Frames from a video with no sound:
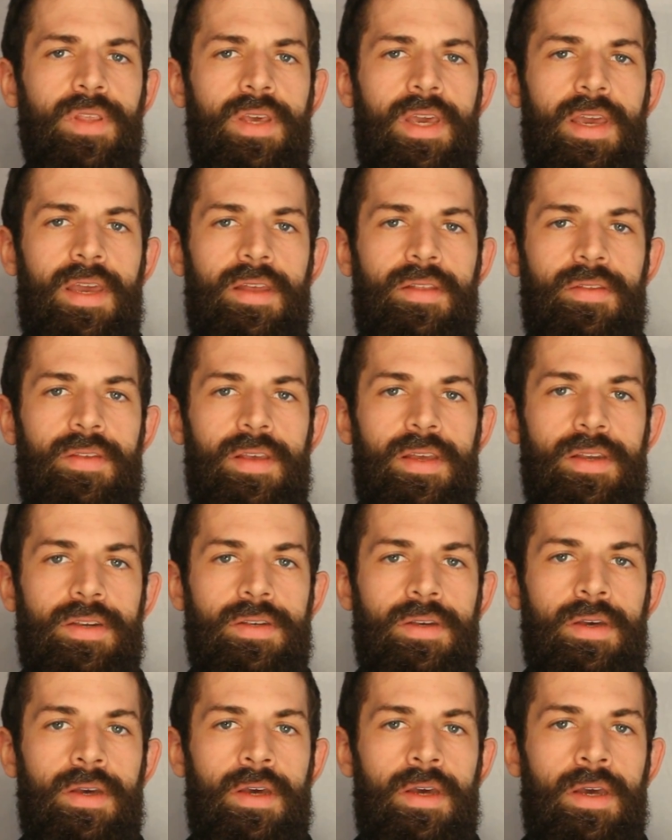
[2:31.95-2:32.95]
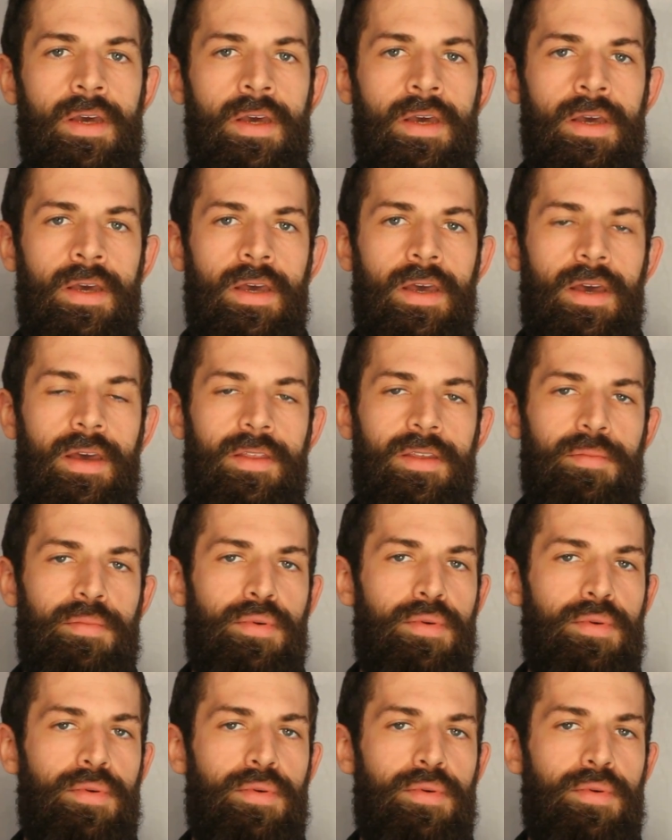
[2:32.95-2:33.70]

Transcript: and that the